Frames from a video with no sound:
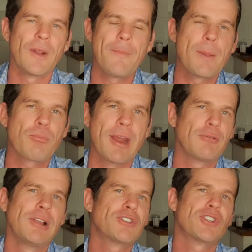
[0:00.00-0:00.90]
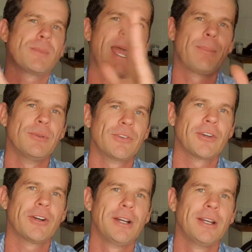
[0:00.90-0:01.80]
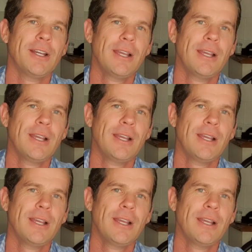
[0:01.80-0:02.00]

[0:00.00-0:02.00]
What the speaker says: and the break relationship happens, all right.